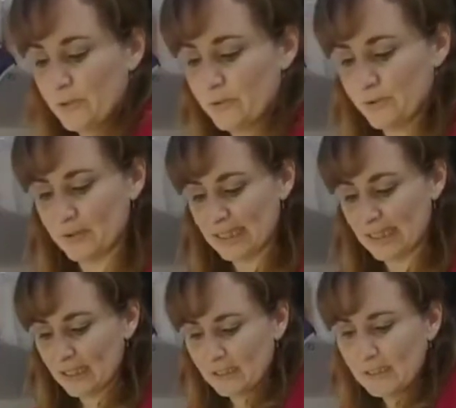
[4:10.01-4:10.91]

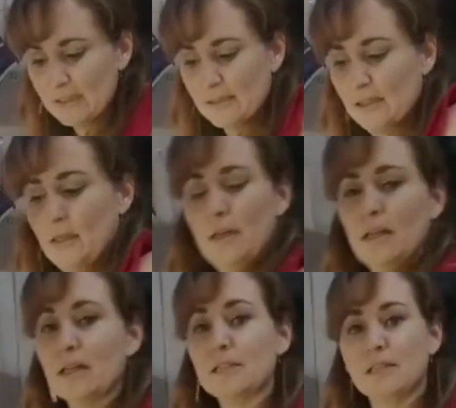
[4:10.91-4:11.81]
nuts.
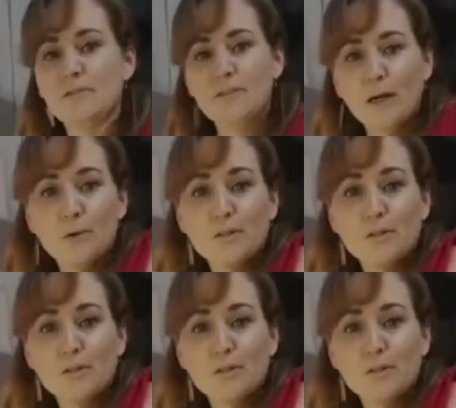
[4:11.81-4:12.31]
Like